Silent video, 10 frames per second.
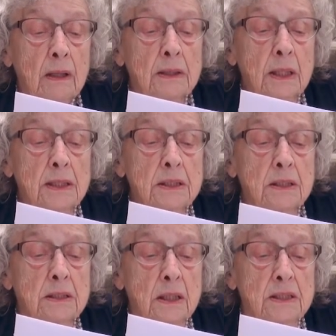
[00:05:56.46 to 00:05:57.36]
In
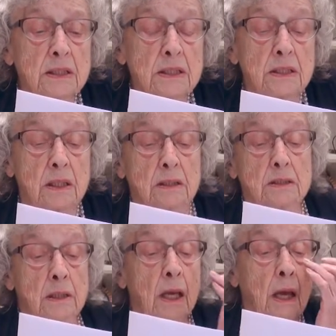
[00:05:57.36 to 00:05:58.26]

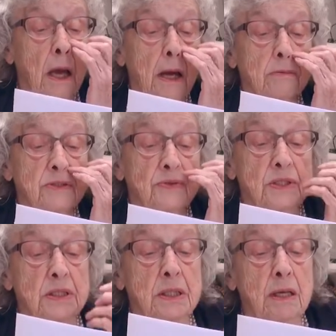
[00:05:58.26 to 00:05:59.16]
1996, I was
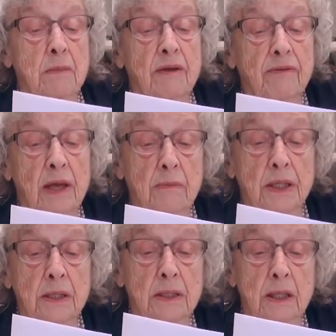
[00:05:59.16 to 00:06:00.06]
visiting my
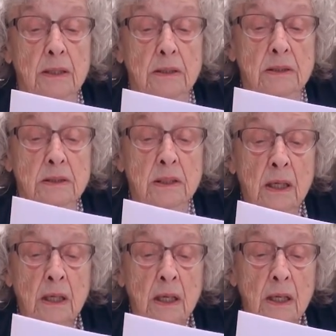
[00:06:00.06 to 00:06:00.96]
family in England
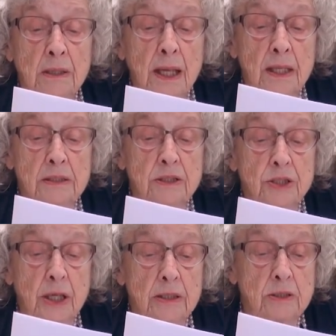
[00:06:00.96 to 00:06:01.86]
and had to
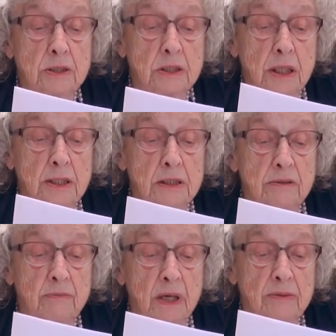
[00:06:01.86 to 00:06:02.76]
change the date
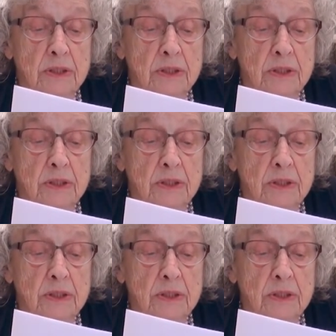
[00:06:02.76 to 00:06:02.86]
of my